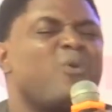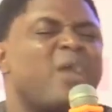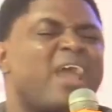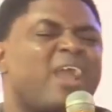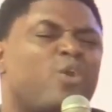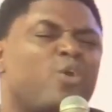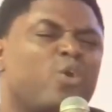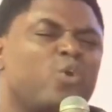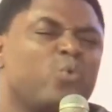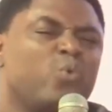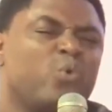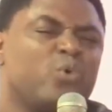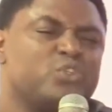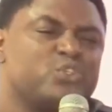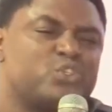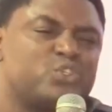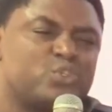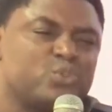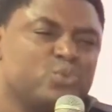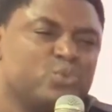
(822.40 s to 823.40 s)
where God
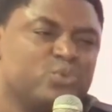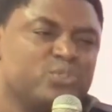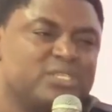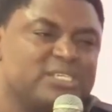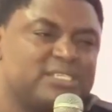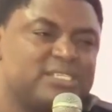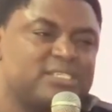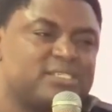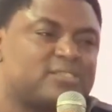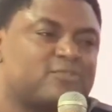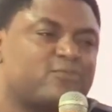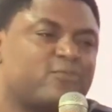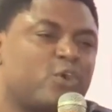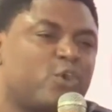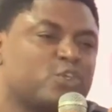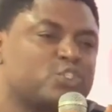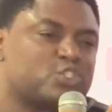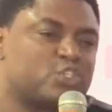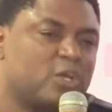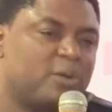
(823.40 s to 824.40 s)
wants you. This is
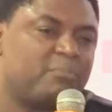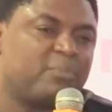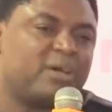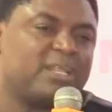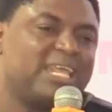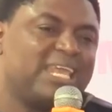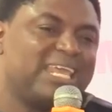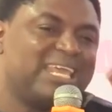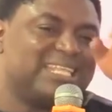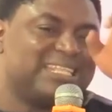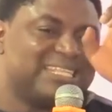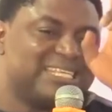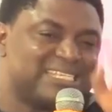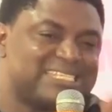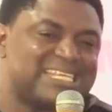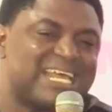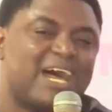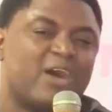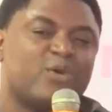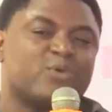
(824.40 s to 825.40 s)
for somebody in
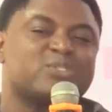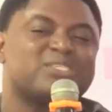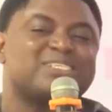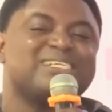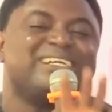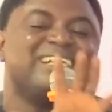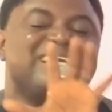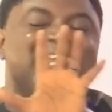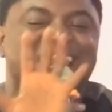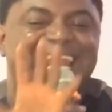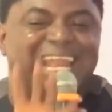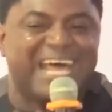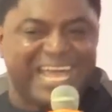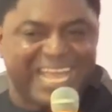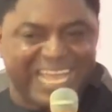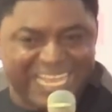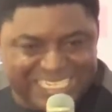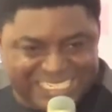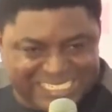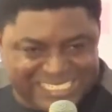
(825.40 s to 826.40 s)
this house.
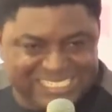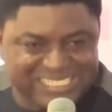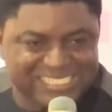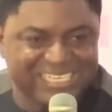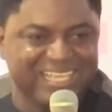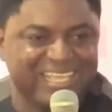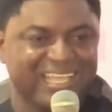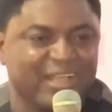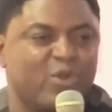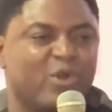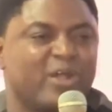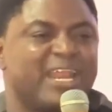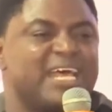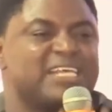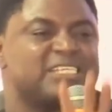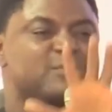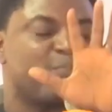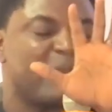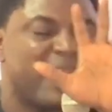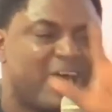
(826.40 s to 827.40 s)
Relax. God
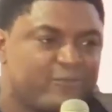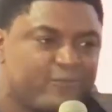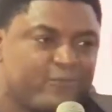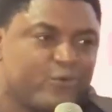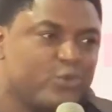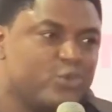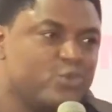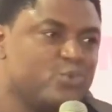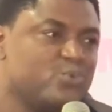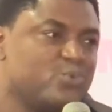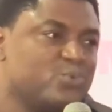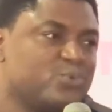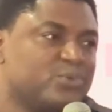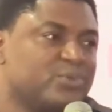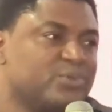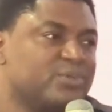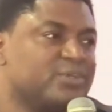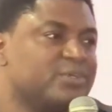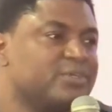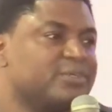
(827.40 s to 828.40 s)
has plan for you.
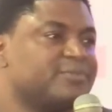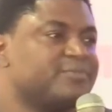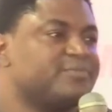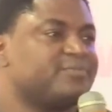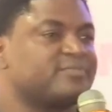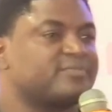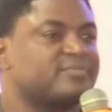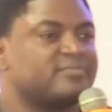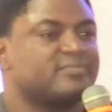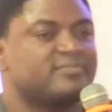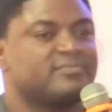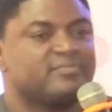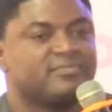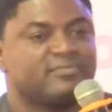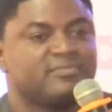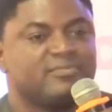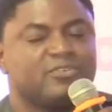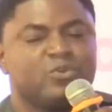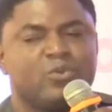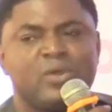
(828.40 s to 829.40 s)

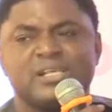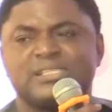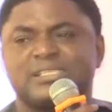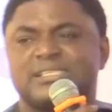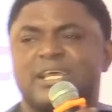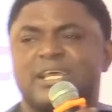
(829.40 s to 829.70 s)
Go and